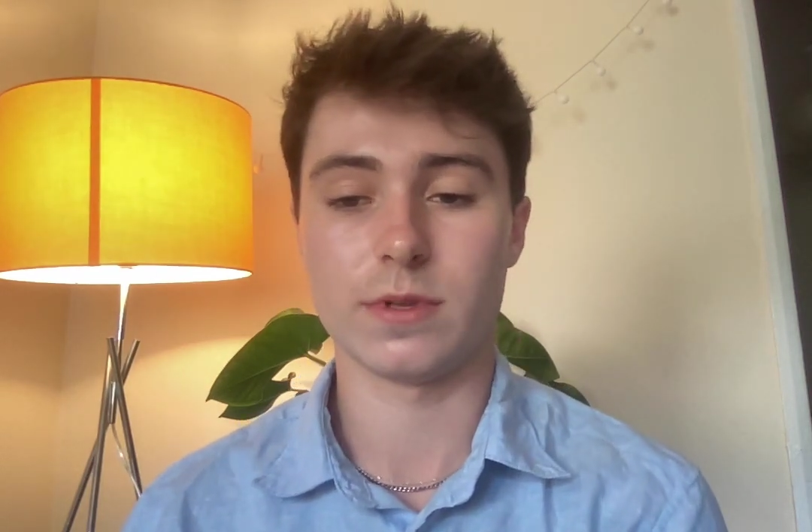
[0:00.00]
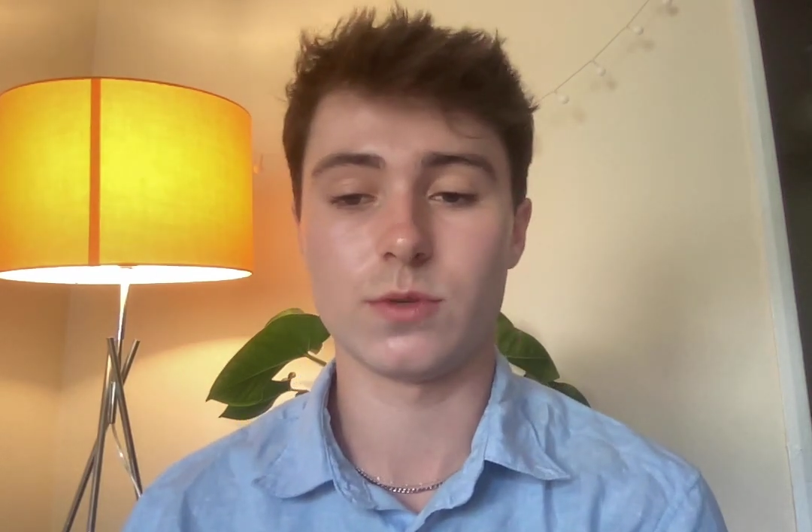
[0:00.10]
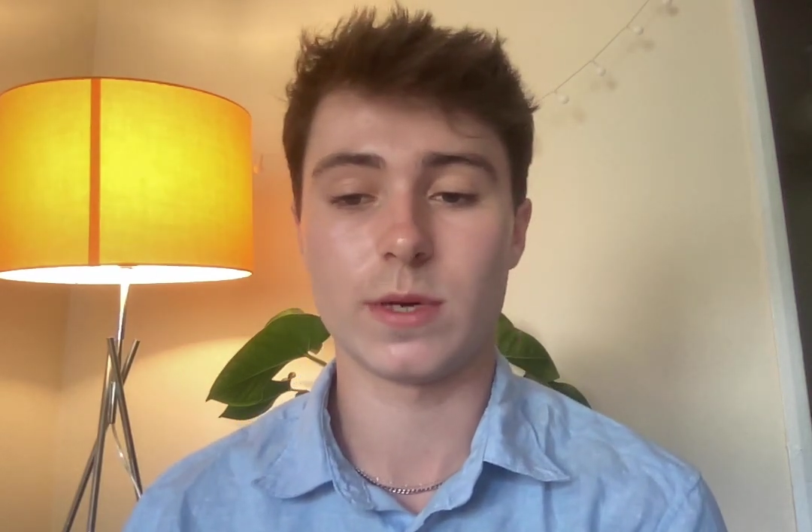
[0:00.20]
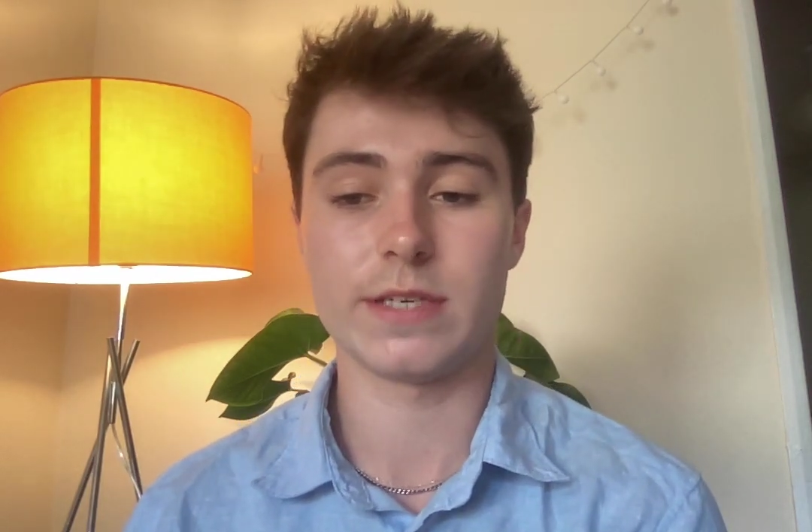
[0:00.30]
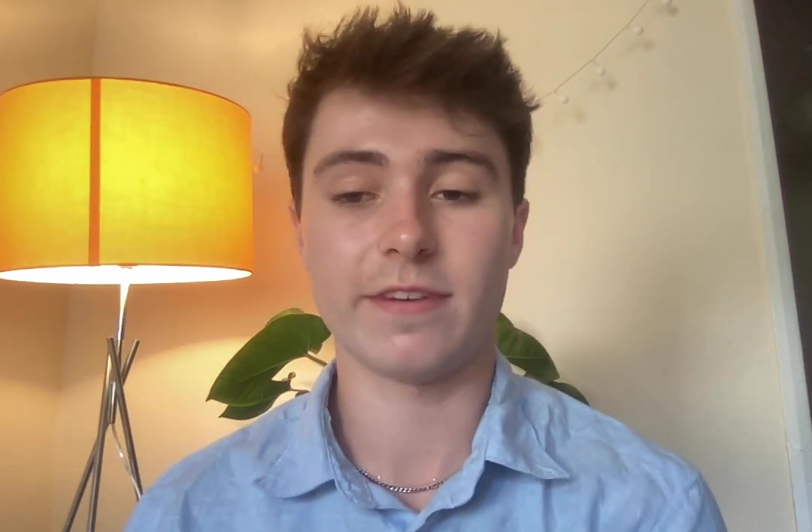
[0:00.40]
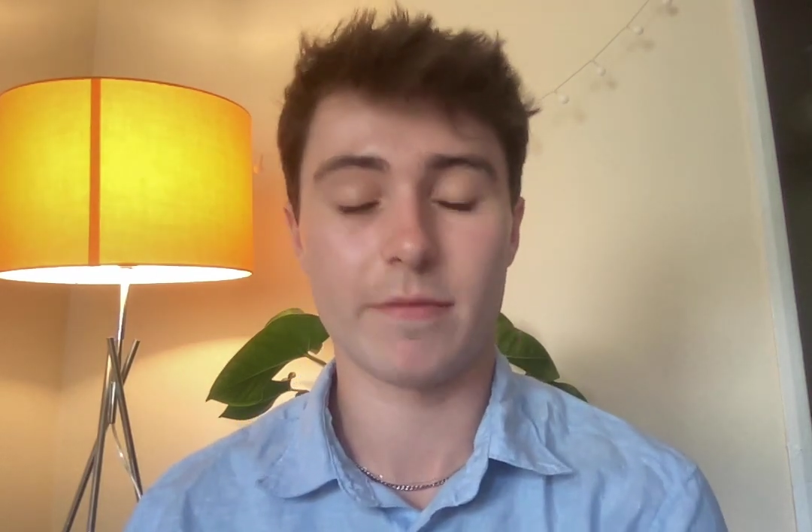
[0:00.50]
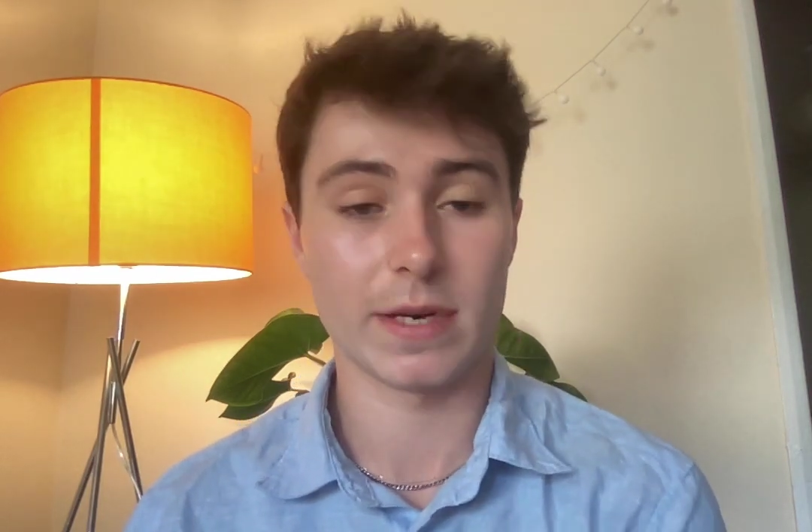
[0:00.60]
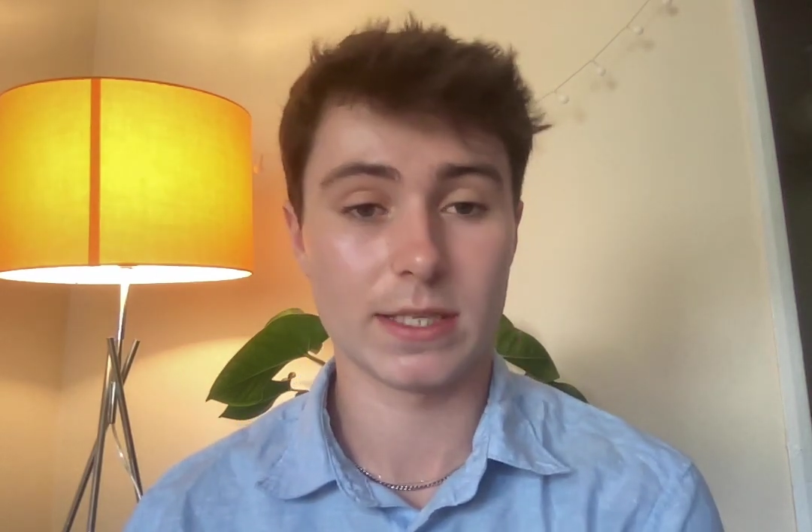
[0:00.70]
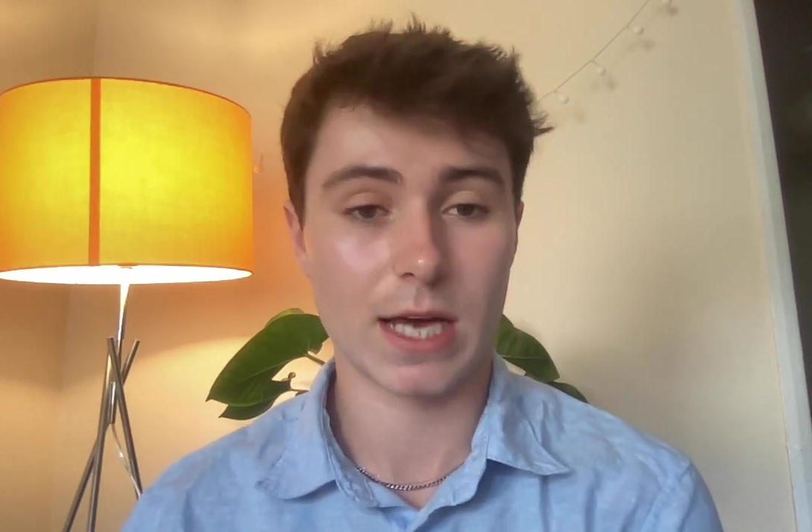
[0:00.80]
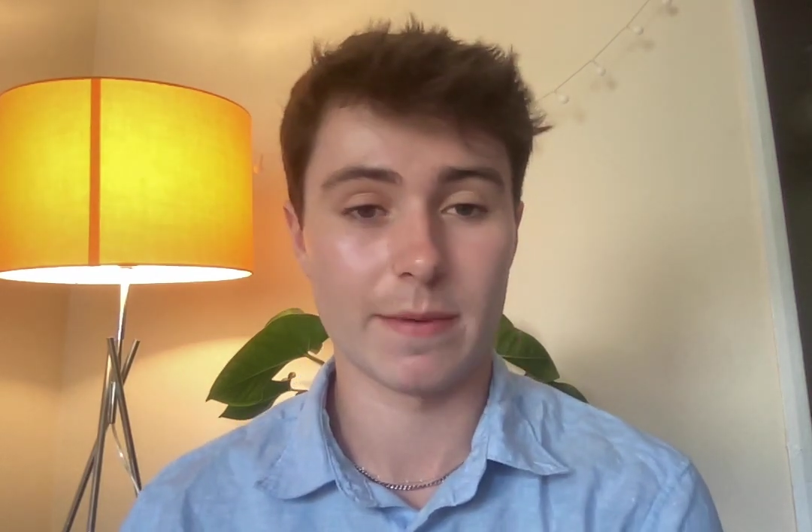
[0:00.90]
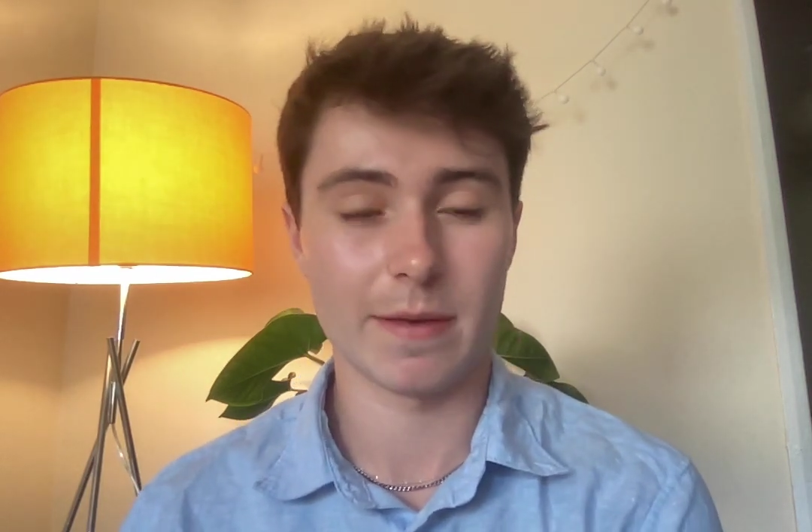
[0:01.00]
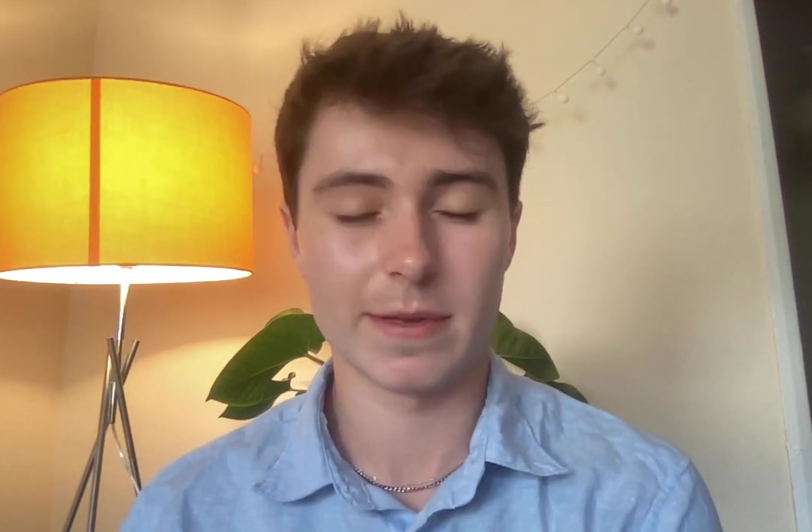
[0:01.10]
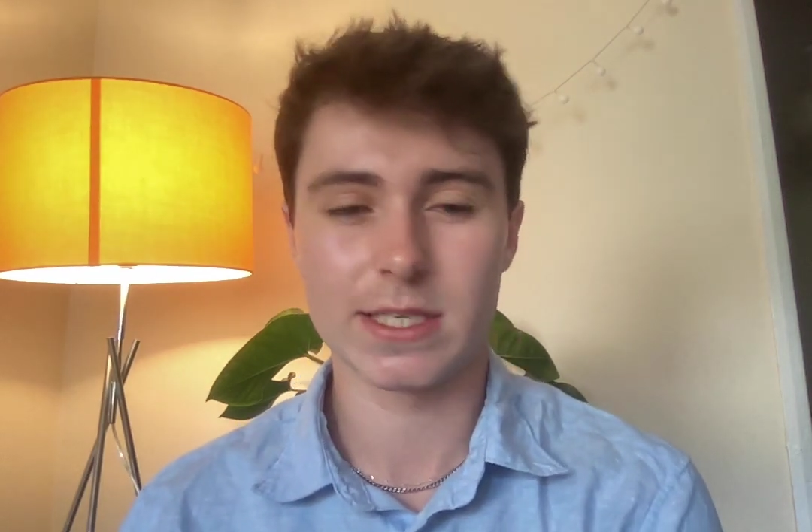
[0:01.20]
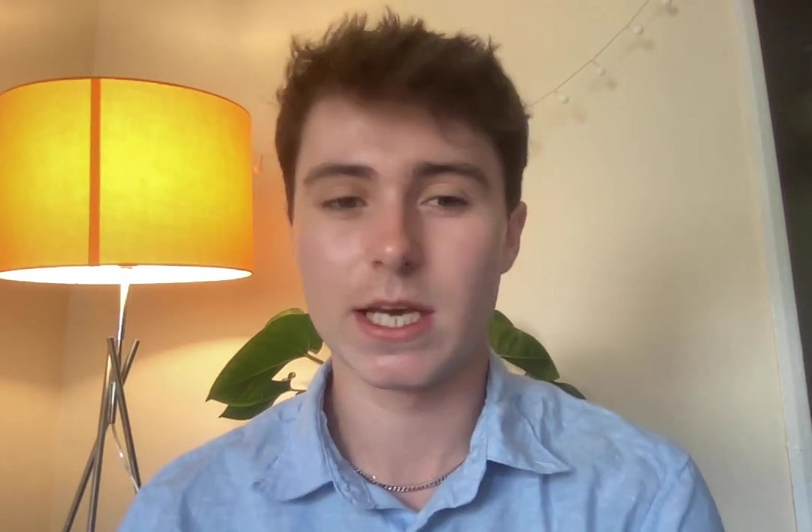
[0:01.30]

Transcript: a 25-minute time limit,